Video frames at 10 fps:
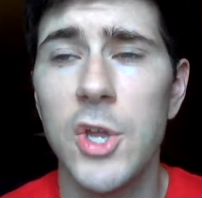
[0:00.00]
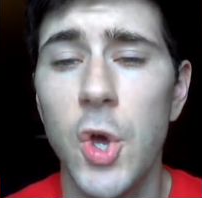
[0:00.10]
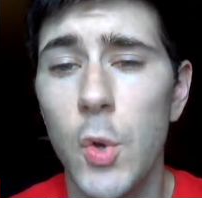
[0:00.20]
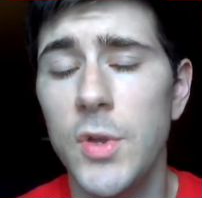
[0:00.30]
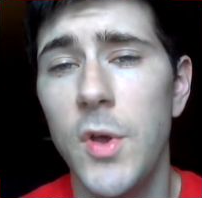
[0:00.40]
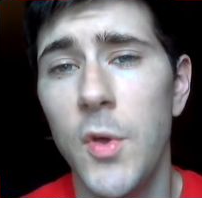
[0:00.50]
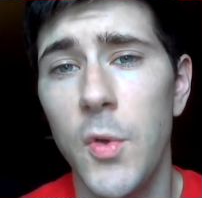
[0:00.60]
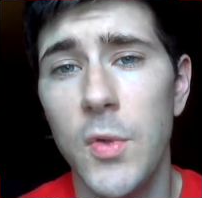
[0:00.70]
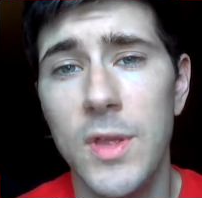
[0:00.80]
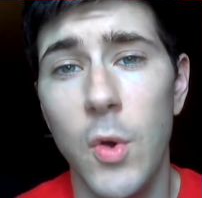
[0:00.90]
coconut
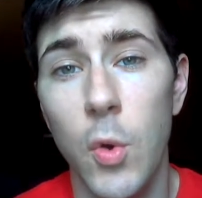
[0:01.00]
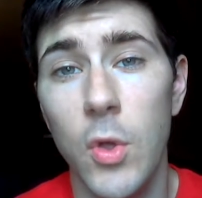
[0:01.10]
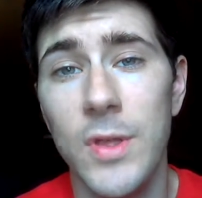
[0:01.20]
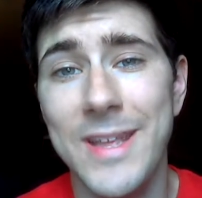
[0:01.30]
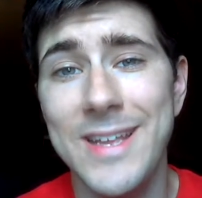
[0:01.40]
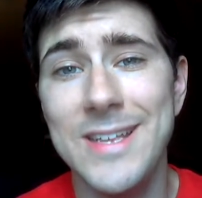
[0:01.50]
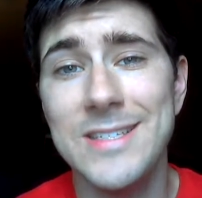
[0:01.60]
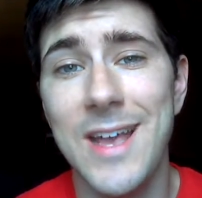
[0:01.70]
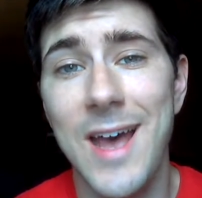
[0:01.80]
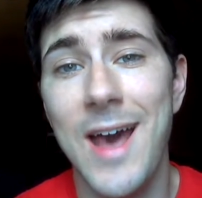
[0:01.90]
oil
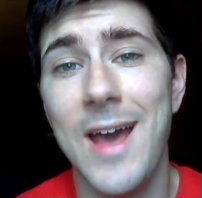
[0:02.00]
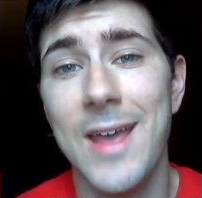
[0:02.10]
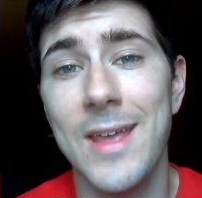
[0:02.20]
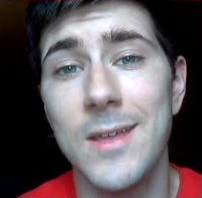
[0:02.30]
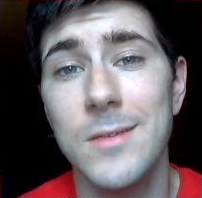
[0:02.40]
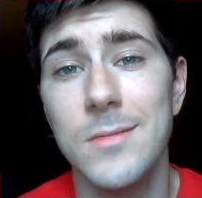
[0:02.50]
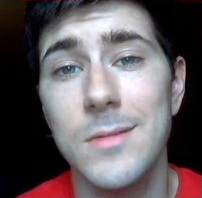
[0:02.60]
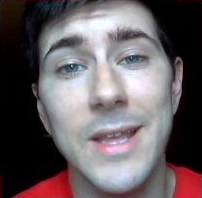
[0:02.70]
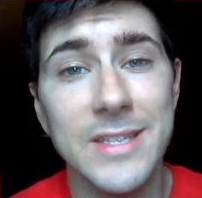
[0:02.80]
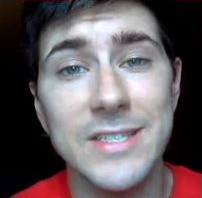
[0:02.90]
is high
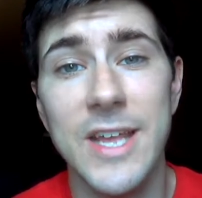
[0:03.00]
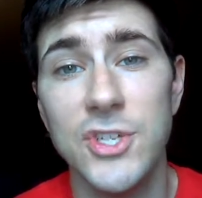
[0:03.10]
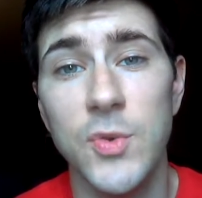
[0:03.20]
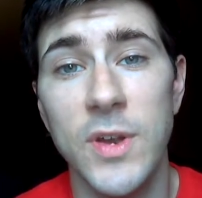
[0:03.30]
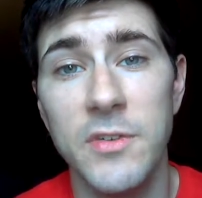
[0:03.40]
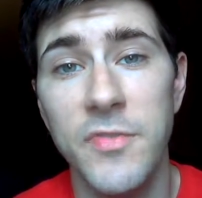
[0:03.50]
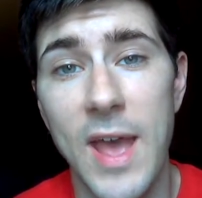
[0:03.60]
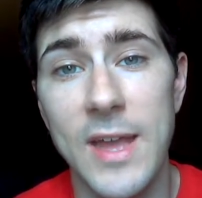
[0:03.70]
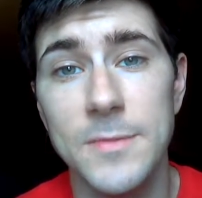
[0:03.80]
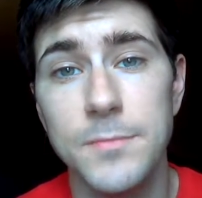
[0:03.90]
in saturated
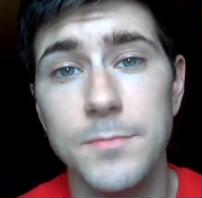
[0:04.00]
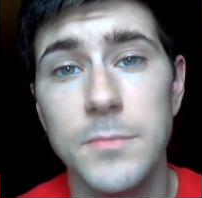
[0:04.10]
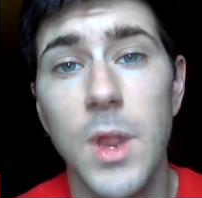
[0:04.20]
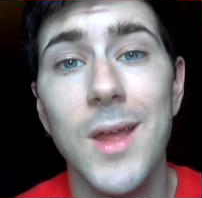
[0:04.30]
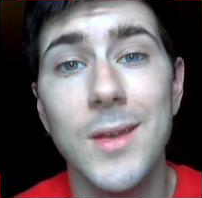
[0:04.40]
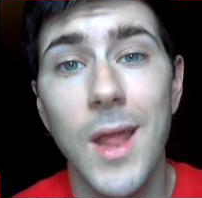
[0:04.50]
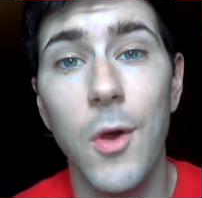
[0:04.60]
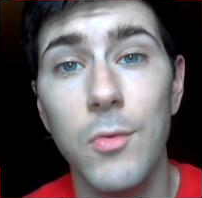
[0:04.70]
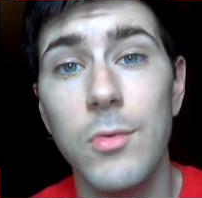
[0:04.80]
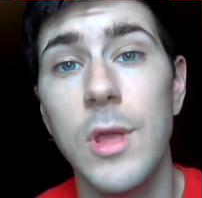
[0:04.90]
fat.
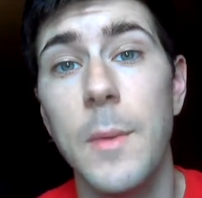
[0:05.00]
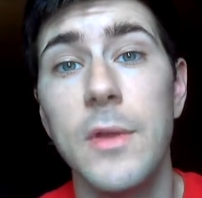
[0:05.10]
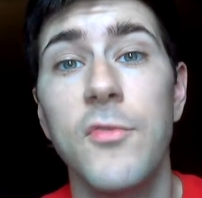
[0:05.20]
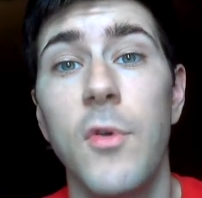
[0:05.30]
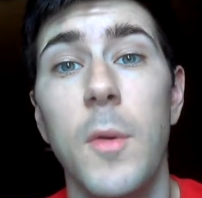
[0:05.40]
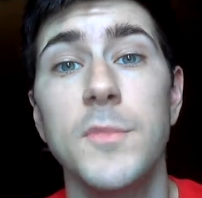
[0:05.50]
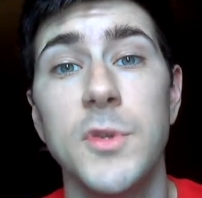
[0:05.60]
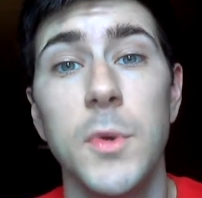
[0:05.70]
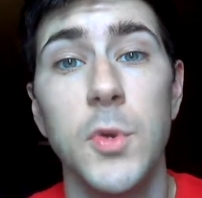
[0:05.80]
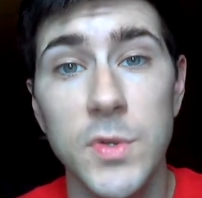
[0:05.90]
Now, coming from
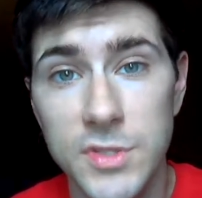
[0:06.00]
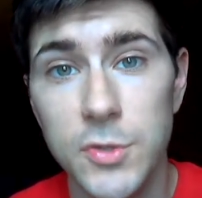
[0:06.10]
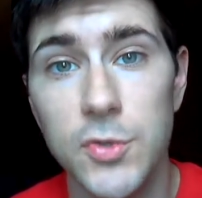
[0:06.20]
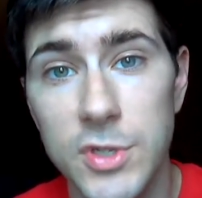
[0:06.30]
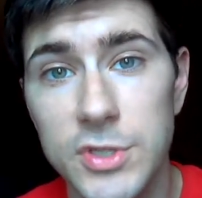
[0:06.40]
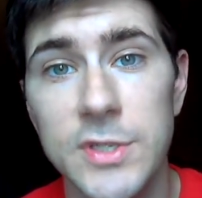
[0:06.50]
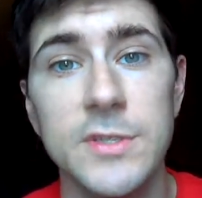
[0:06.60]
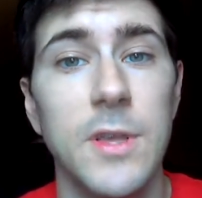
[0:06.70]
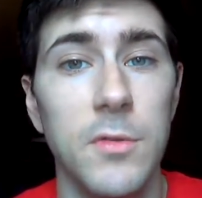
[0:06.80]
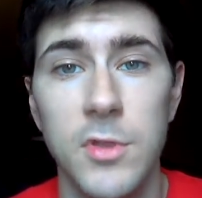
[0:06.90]
someone who is a
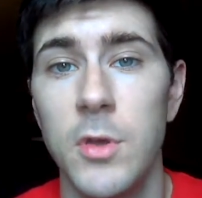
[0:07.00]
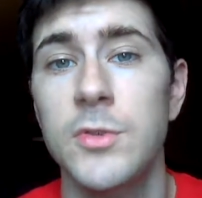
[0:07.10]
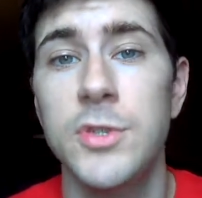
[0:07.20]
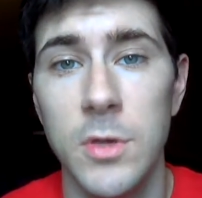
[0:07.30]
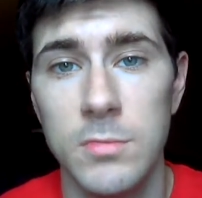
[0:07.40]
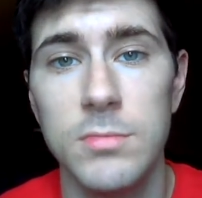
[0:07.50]
nutritionist, health coach,